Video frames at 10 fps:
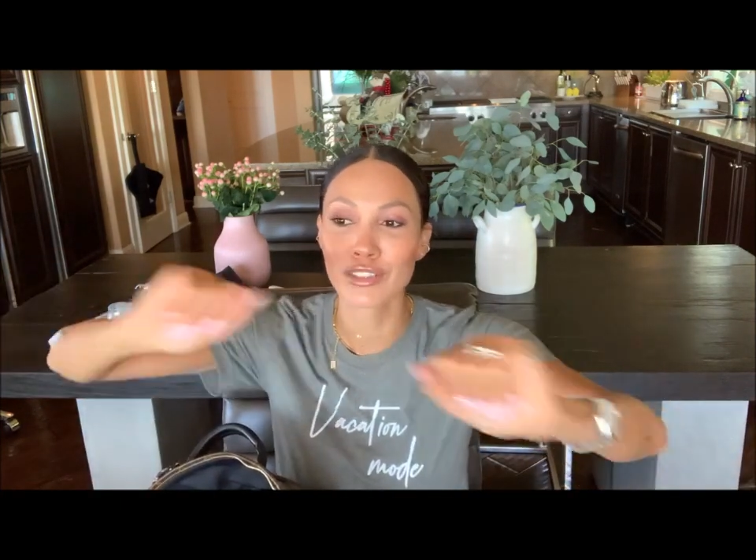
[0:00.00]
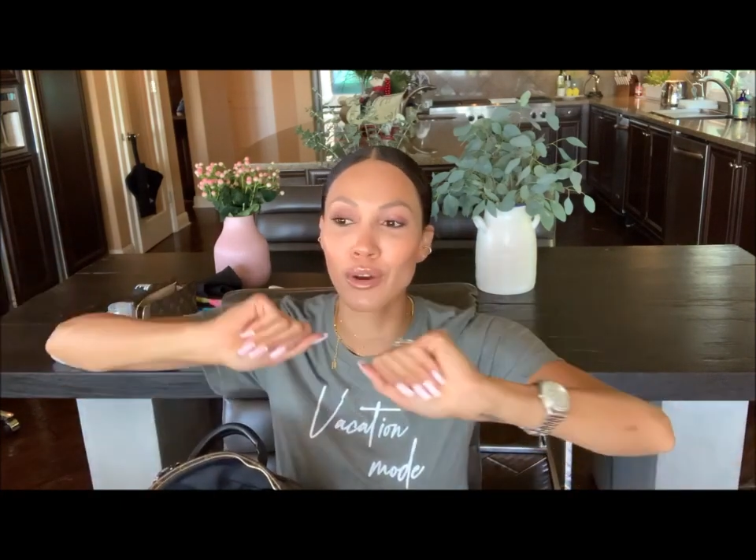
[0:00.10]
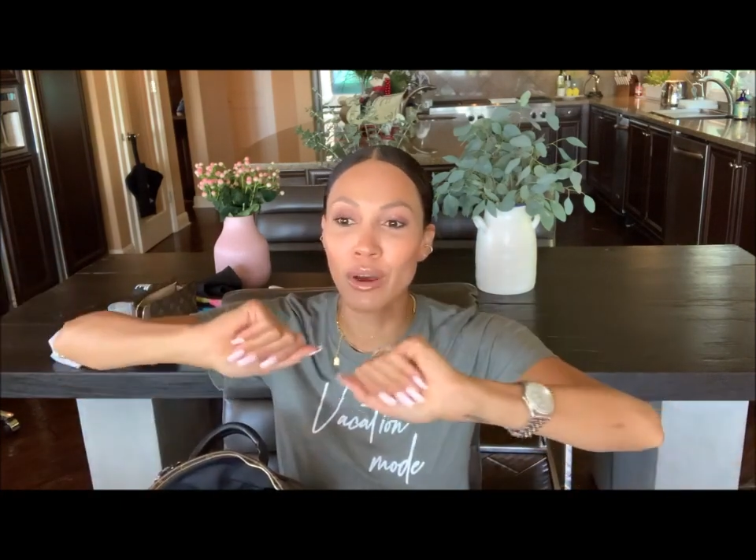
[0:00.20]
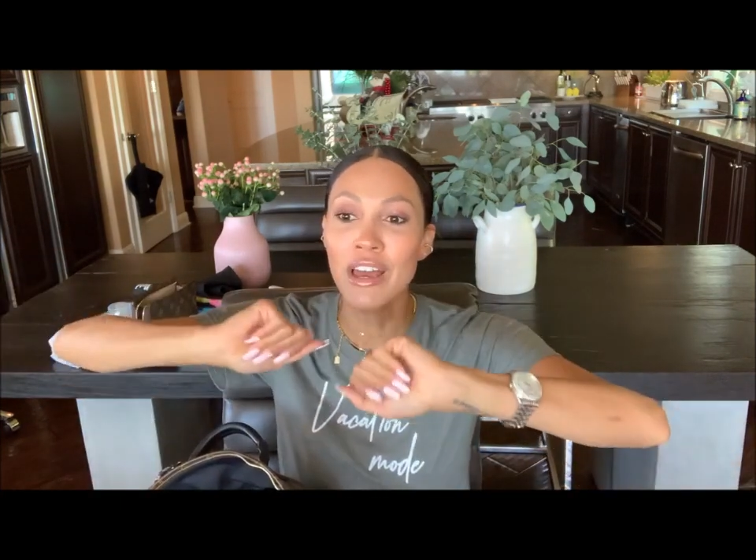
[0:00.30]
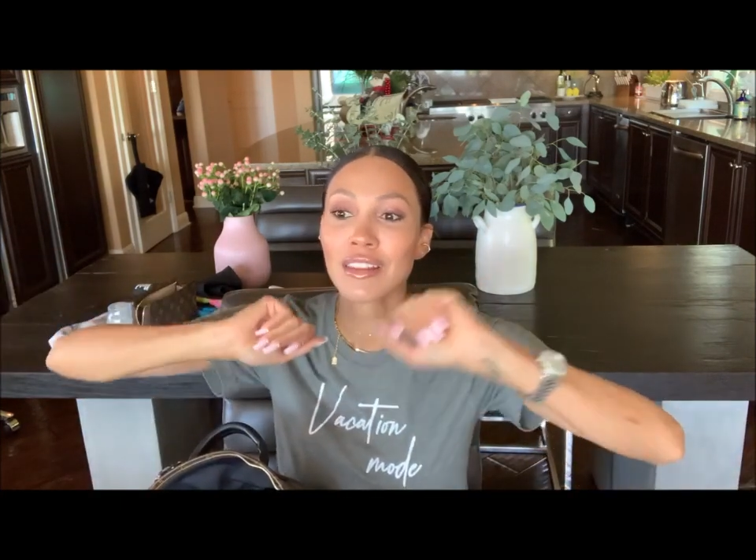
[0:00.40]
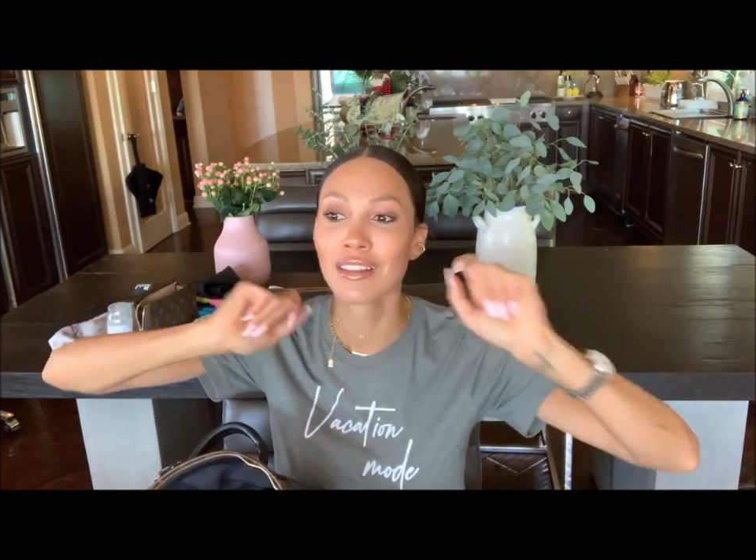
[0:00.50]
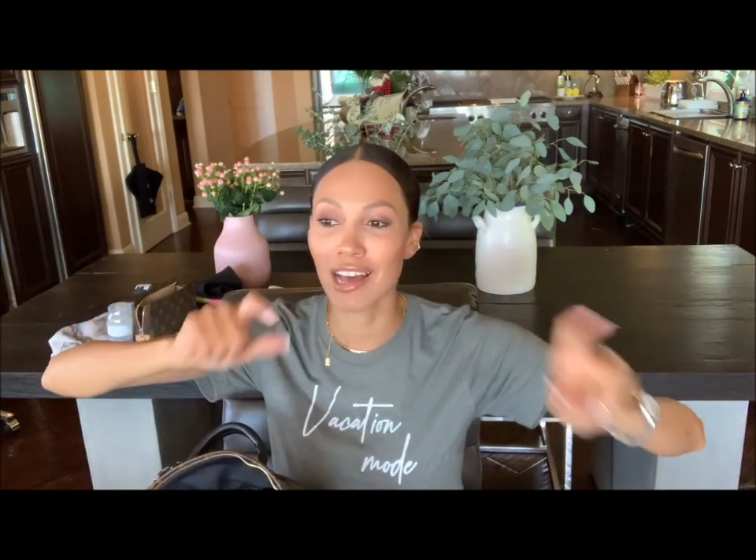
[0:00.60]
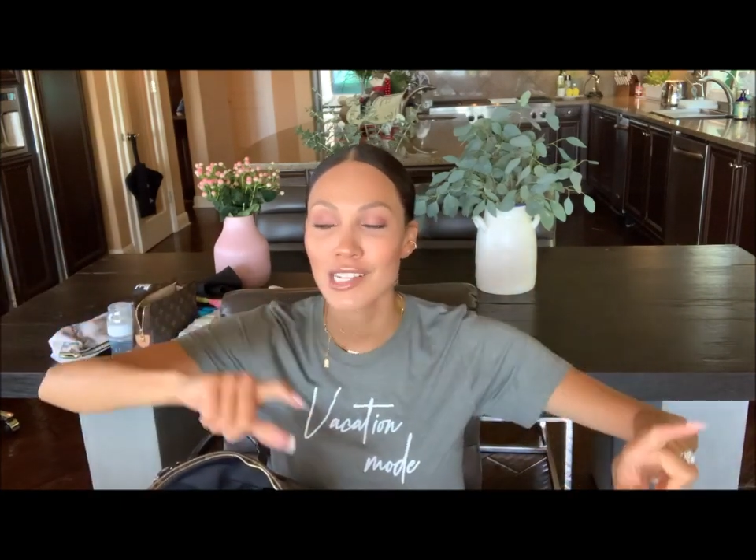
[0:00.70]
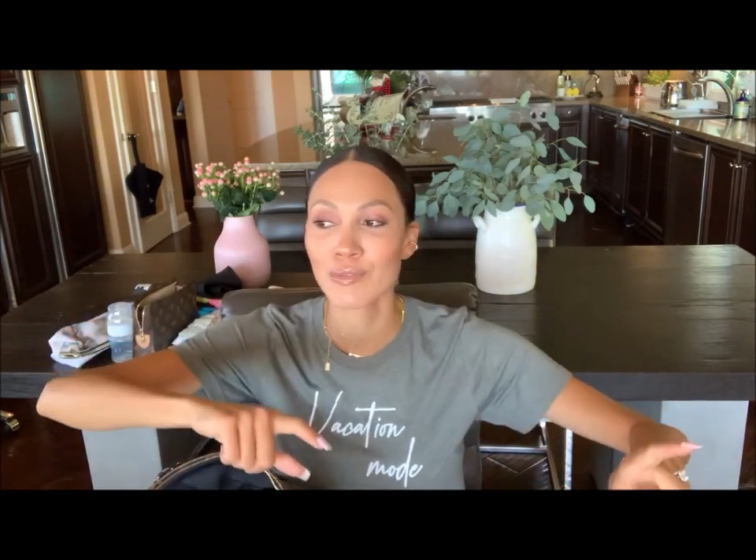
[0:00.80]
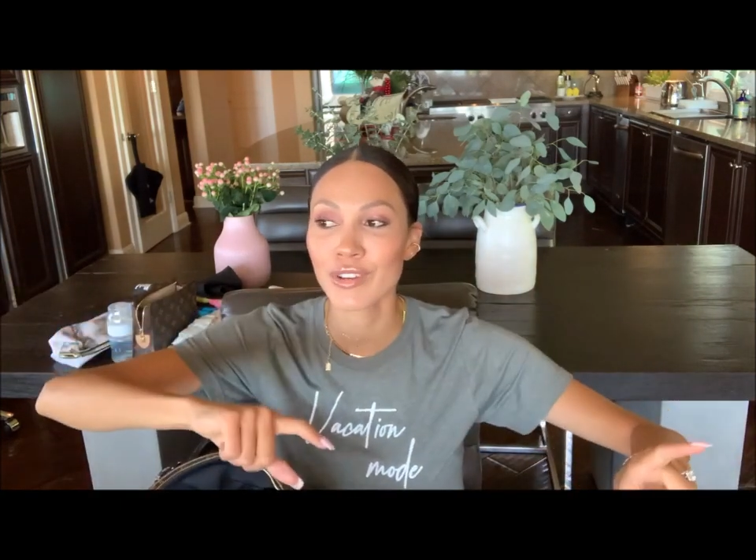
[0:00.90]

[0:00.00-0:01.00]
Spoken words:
So the last